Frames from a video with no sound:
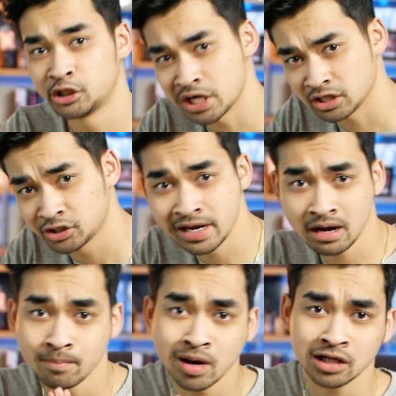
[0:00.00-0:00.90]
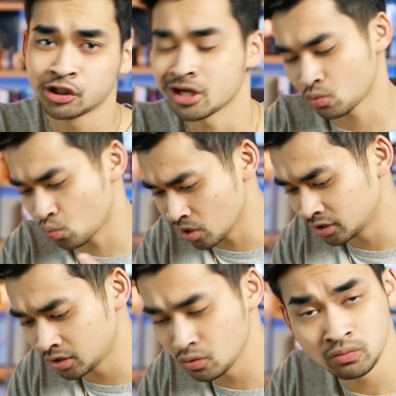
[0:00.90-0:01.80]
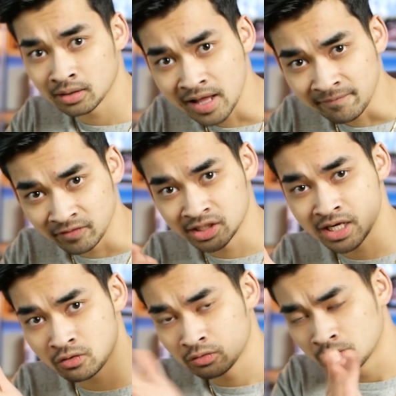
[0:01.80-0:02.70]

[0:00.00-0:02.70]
Check, mic check, 1, 2. Clap for sound.